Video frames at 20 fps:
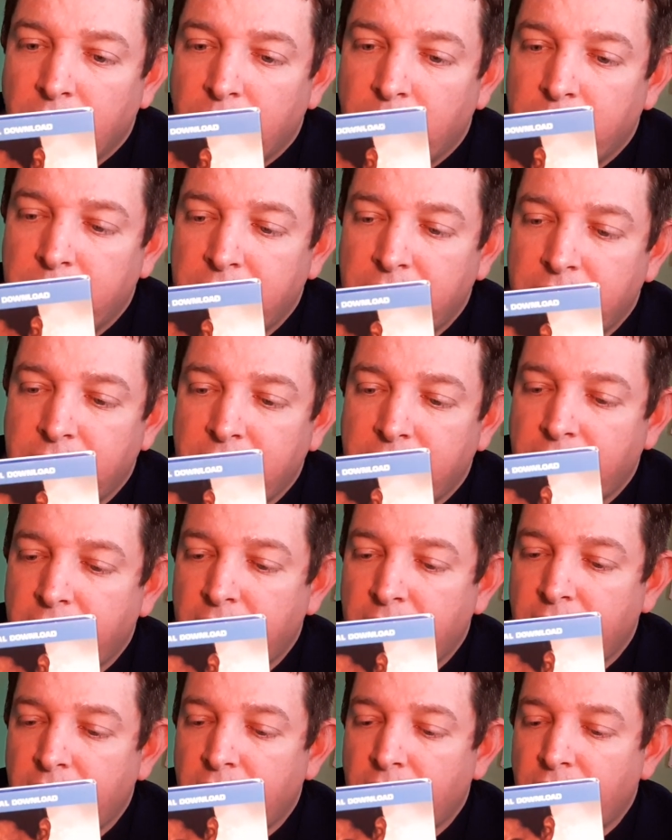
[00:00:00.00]
with
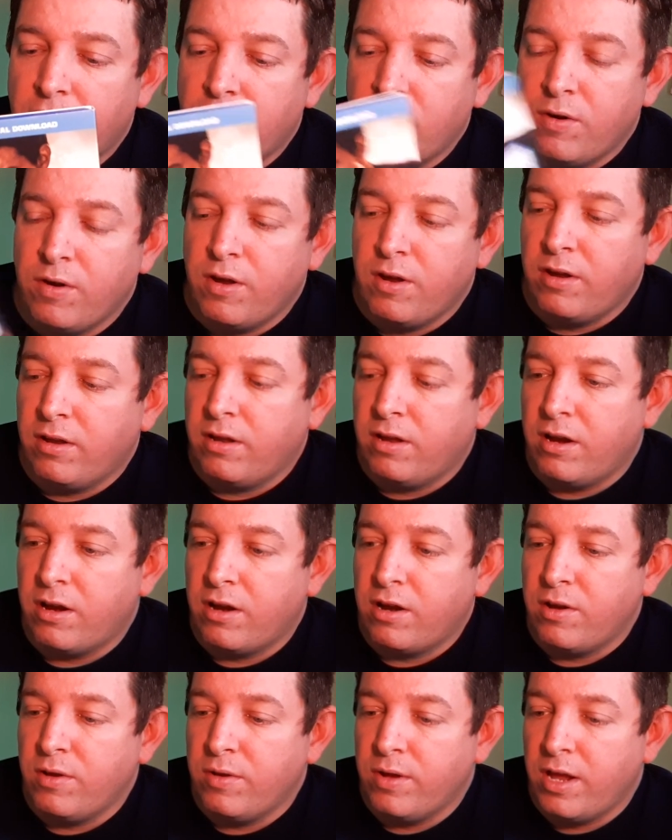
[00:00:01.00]
the
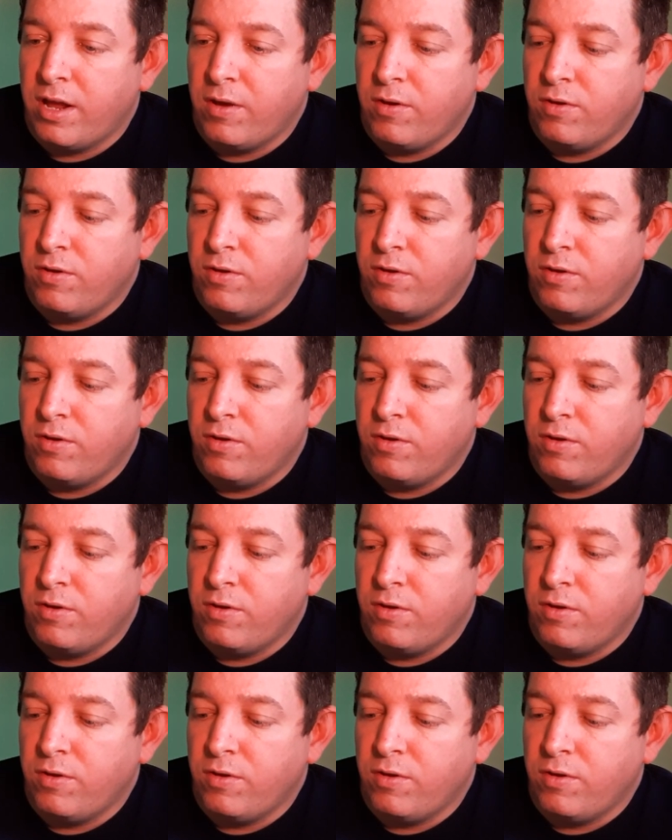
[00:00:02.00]
how